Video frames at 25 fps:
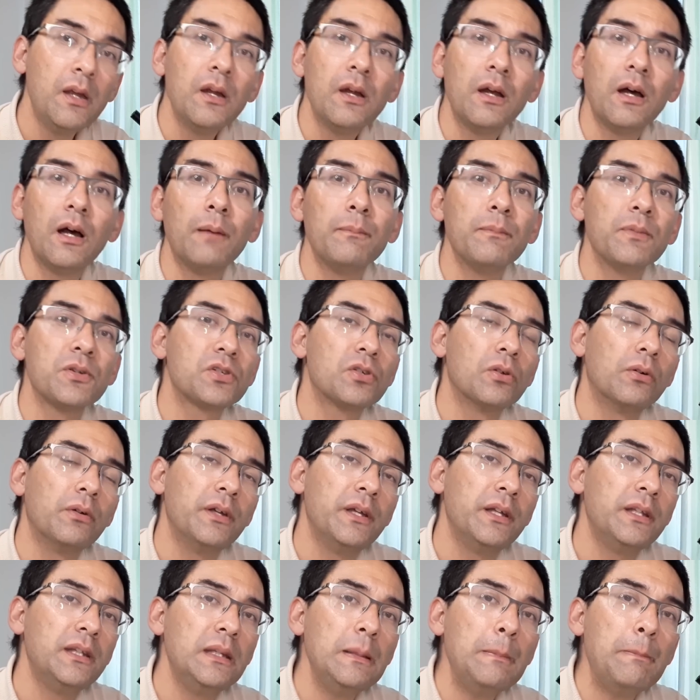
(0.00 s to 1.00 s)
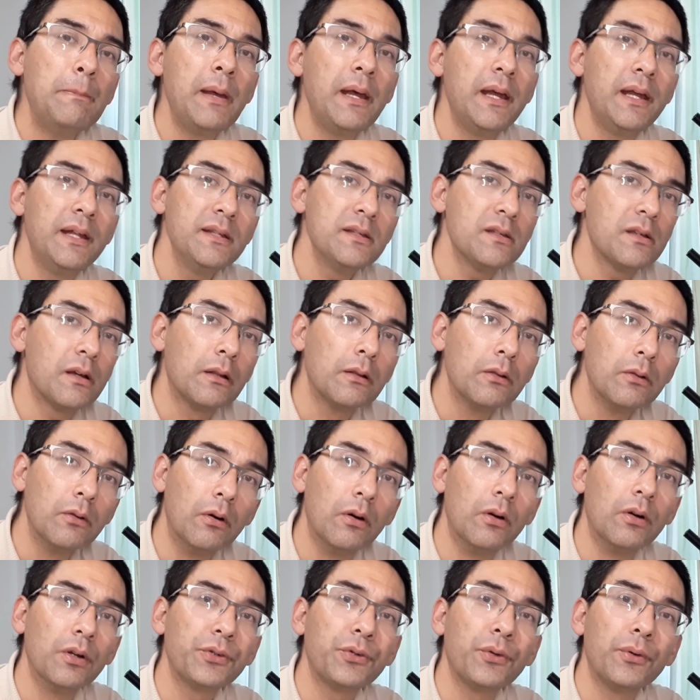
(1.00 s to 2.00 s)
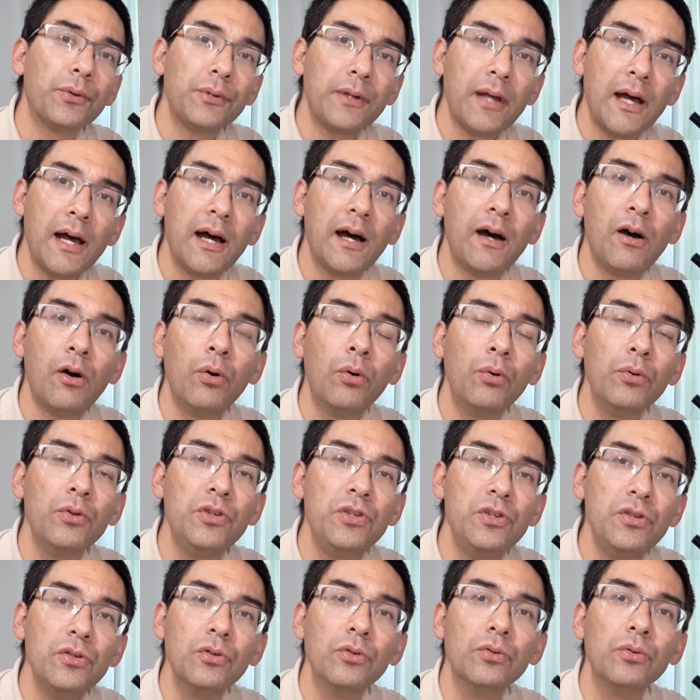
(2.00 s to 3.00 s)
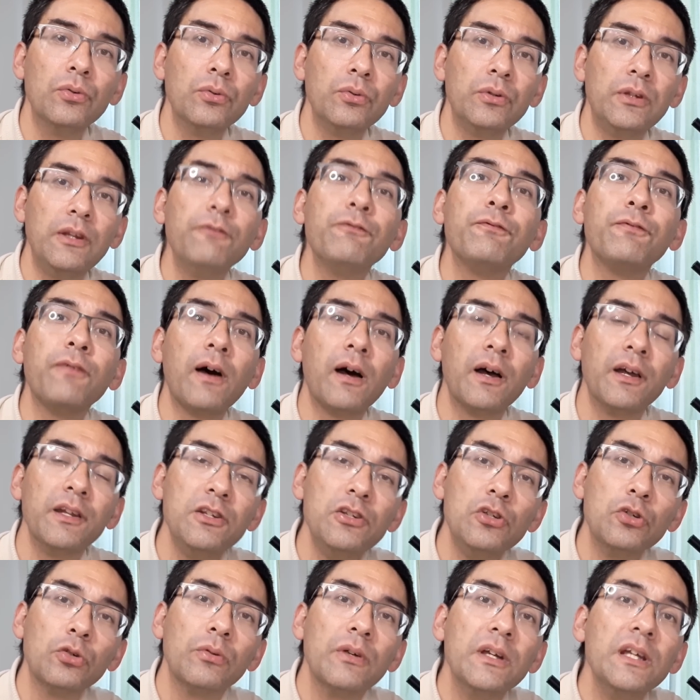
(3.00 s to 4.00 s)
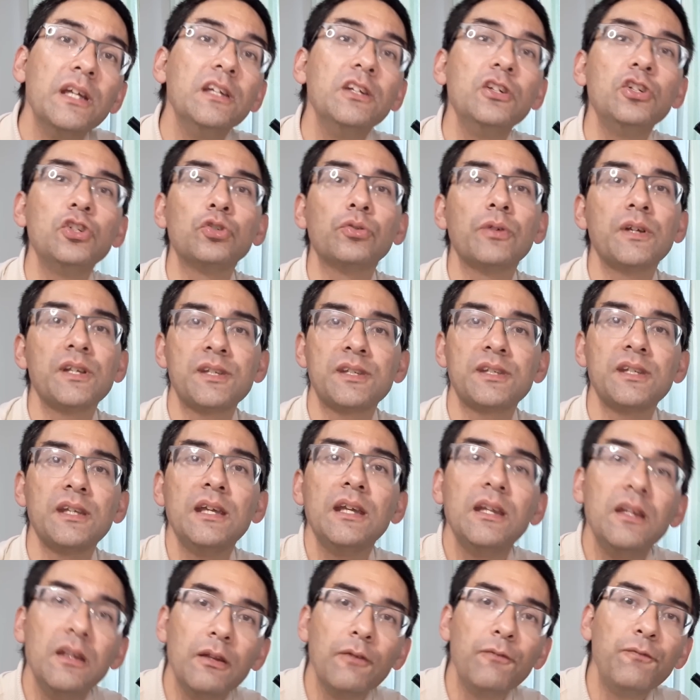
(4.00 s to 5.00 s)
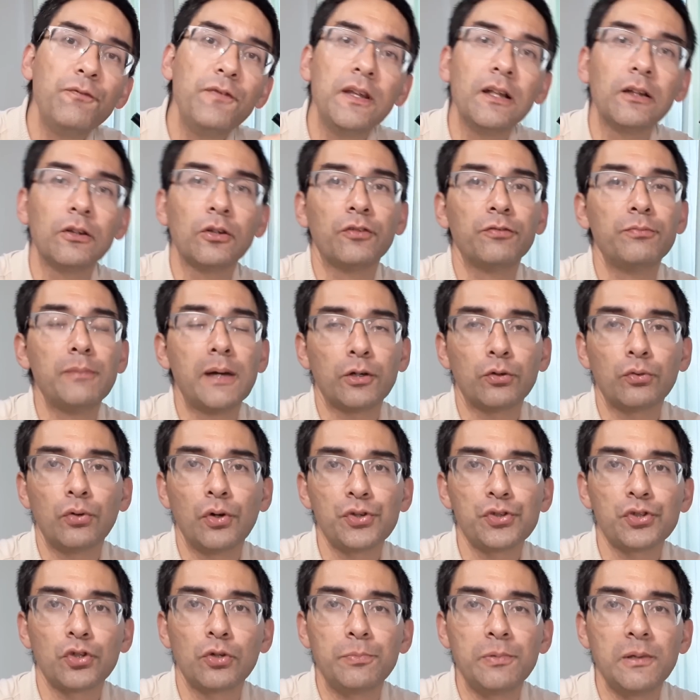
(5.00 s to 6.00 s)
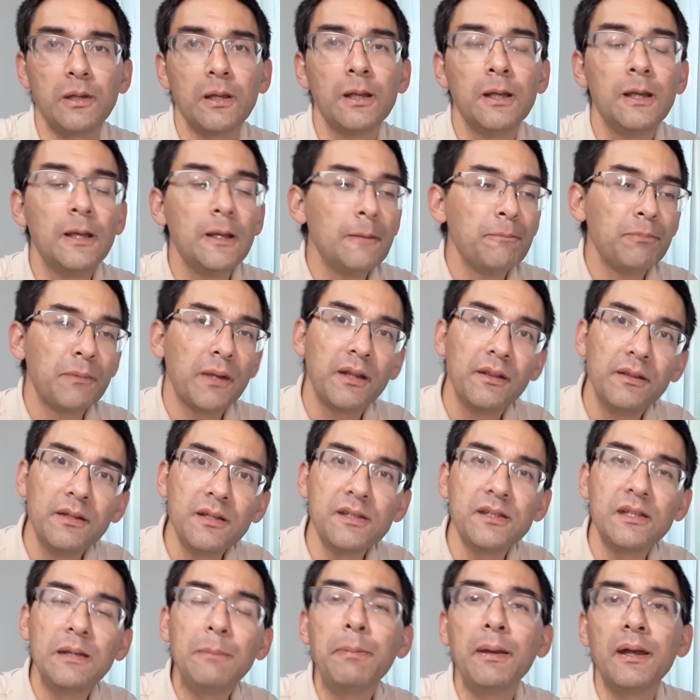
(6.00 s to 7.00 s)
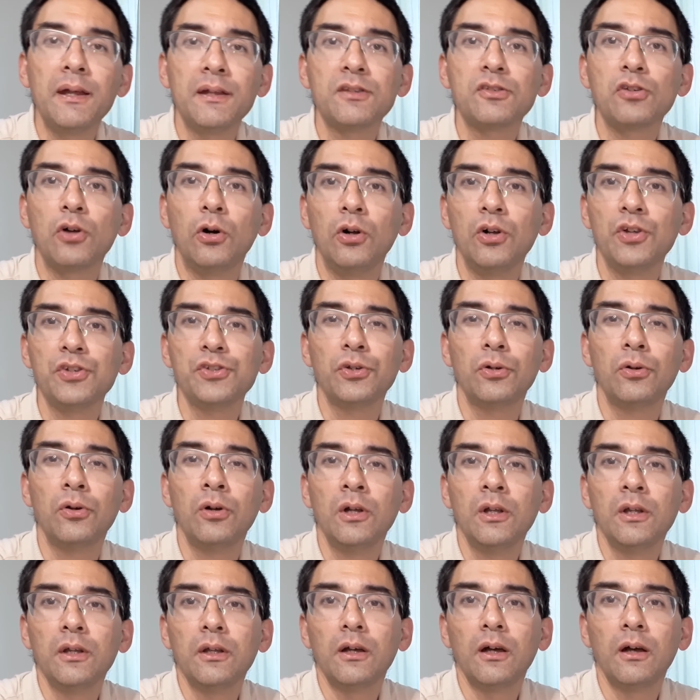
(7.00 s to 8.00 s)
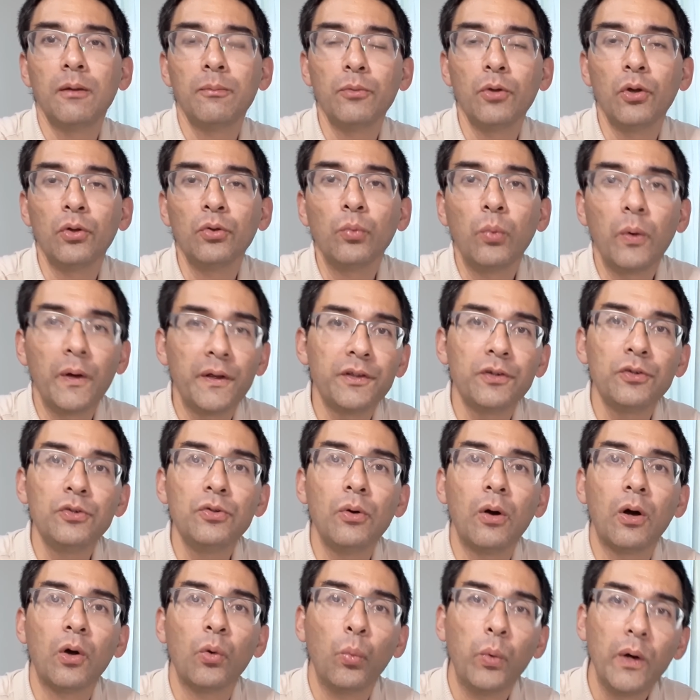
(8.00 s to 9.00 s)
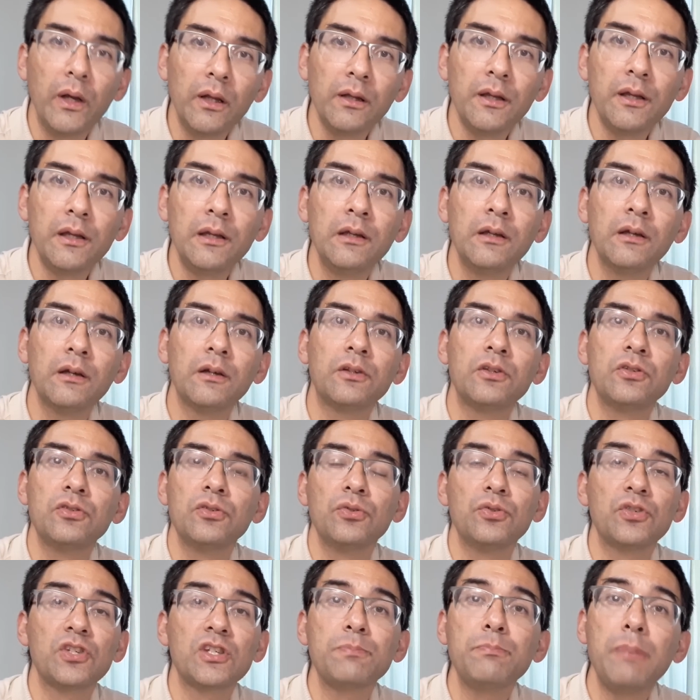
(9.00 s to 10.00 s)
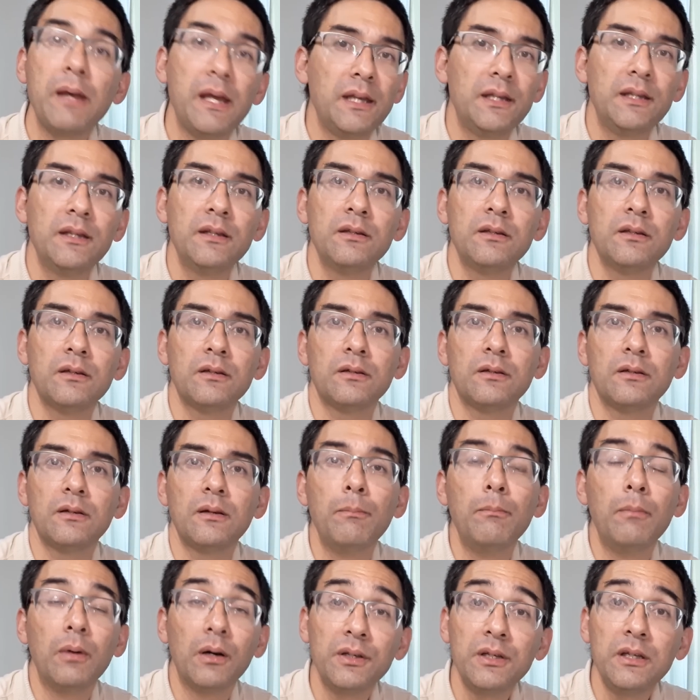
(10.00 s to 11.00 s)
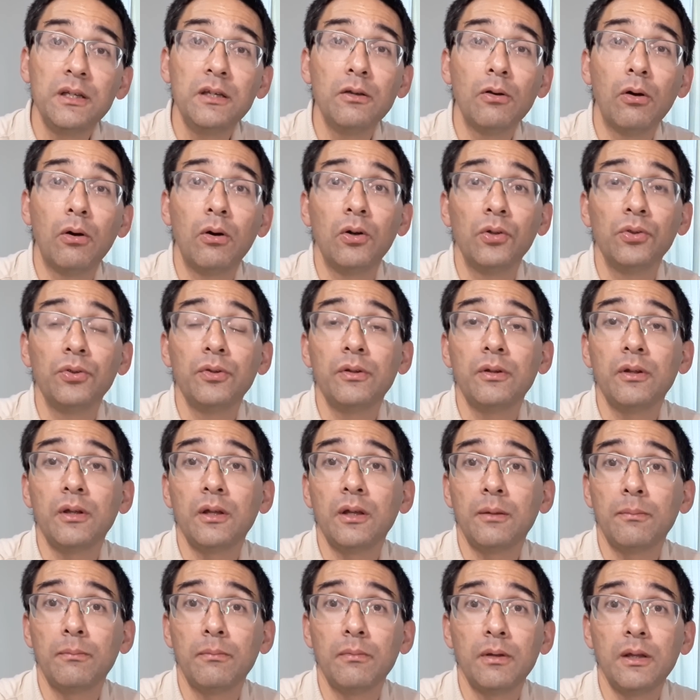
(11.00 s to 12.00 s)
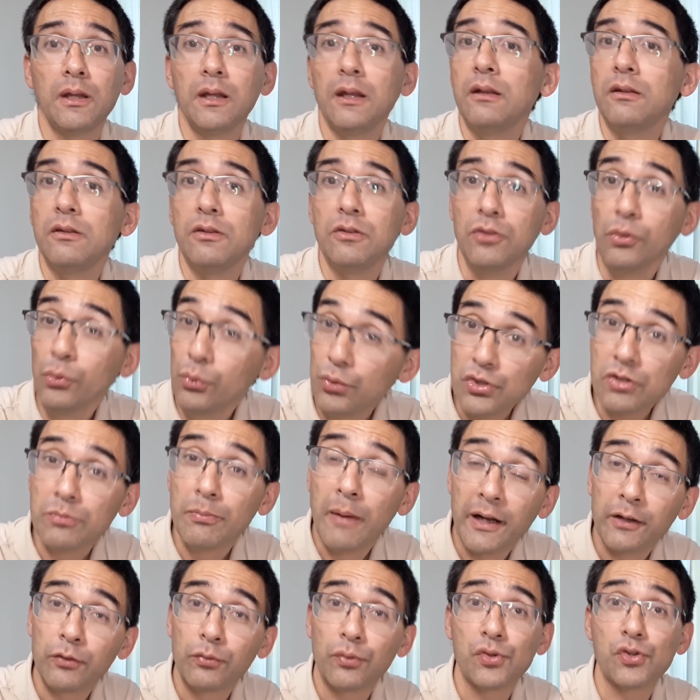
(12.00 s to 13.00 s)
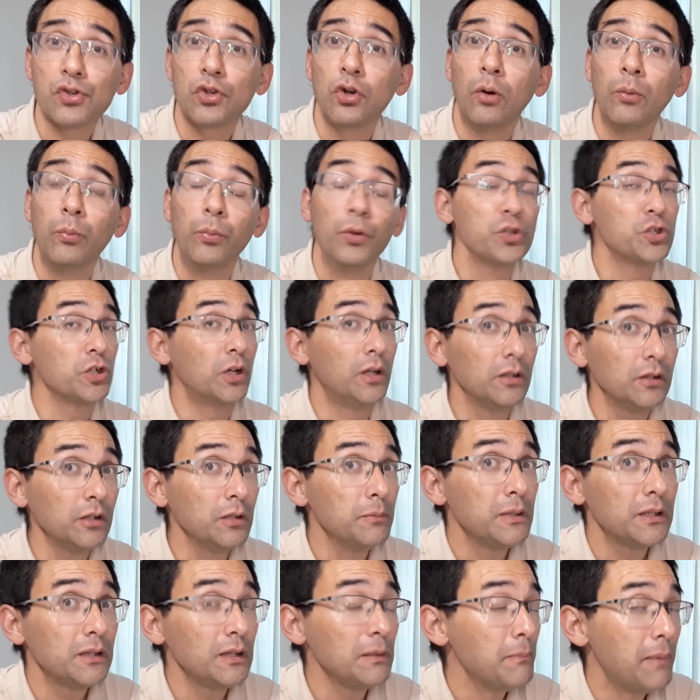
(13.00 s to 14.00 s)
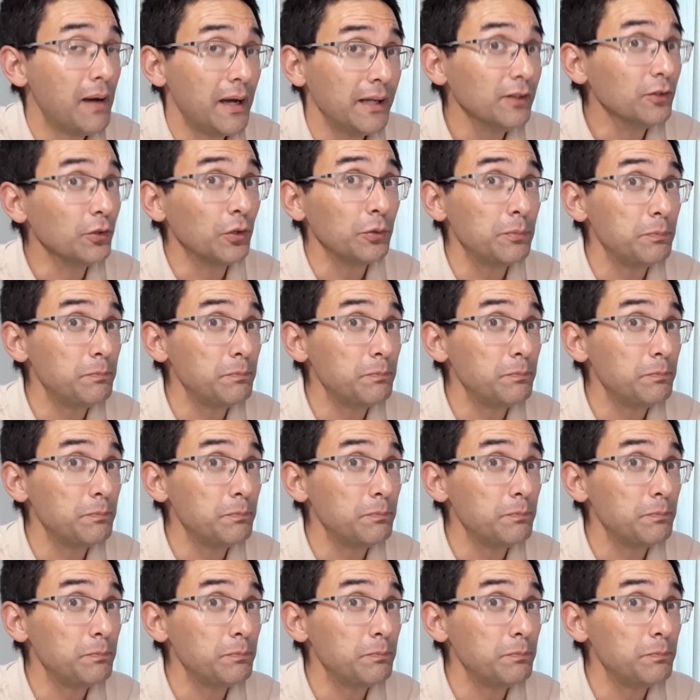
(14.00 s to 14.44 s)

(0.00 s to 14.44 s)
um, so it depends a lot on how you define your interests in the field of microscopy, and this depends also um, on whether you are willing to spend uh, money on um, a used microscope, which ultimately might not